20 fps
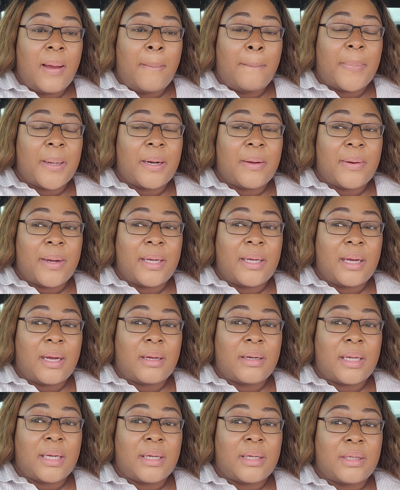But all right,
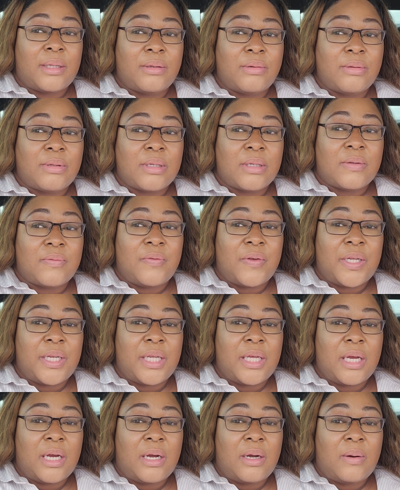y'all, that concludes this
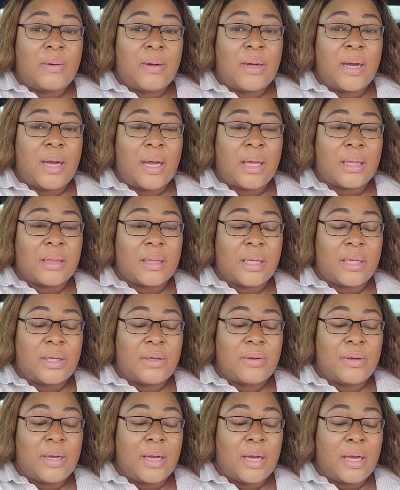video. I thank
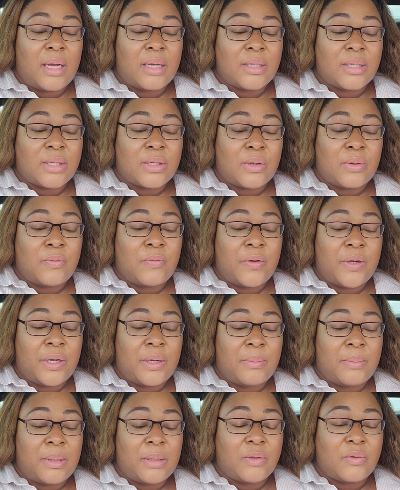you guys so very
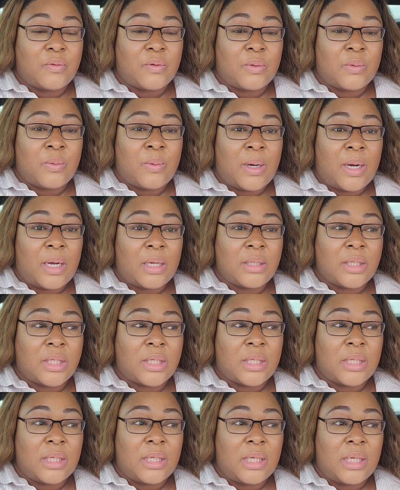much for
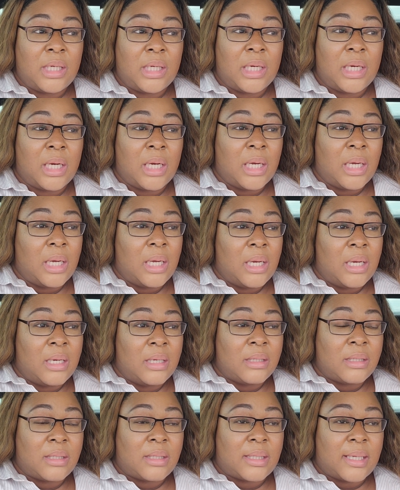watching.
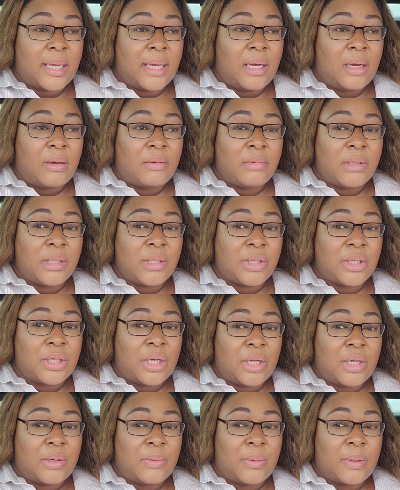Stay on this
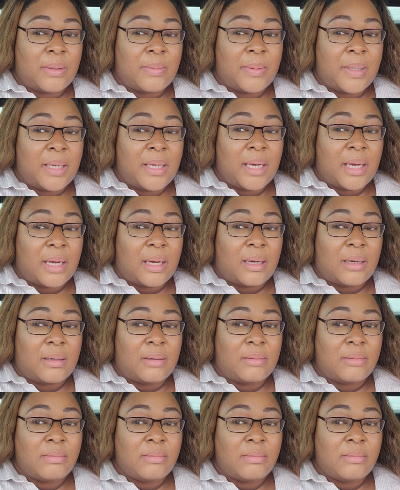journey with me, y'all.